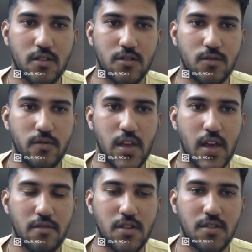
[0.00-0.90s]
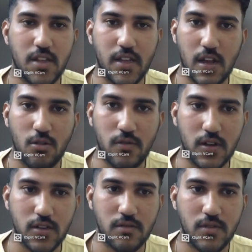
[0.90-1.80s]
So we have this say hello
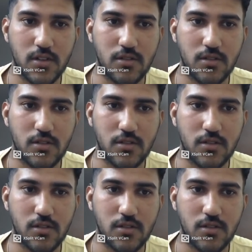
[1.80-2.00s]
function which is